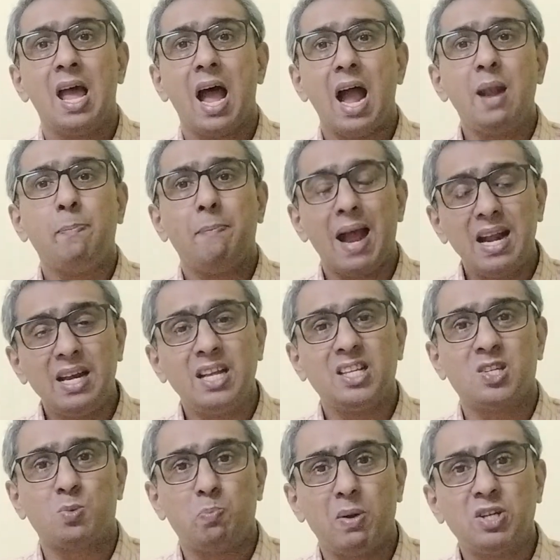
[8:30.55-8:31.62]
and
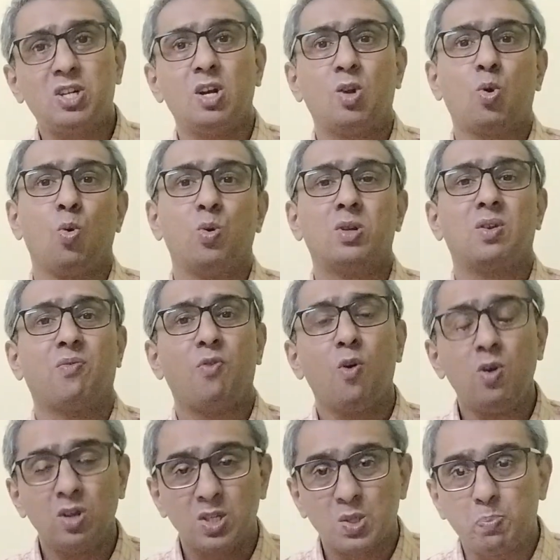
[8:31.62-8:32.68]
mandates special courts
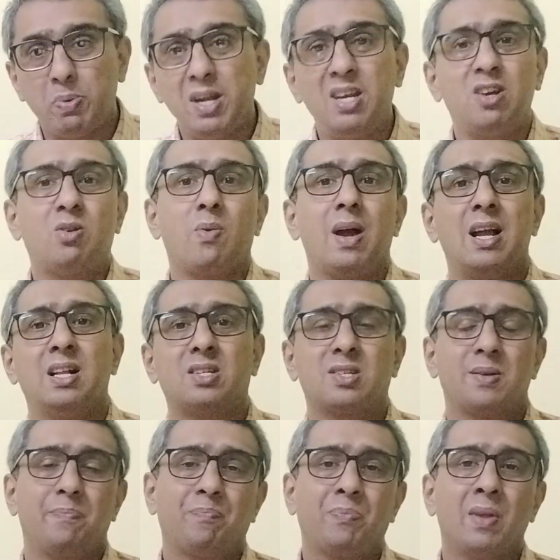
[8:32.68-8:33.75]
for speedy
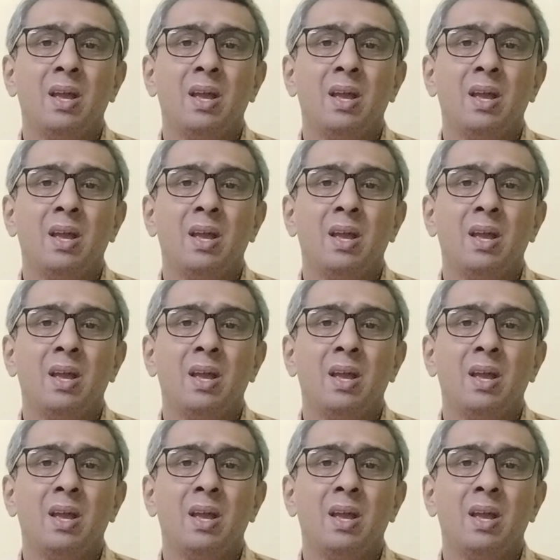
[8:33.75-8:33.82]
trials.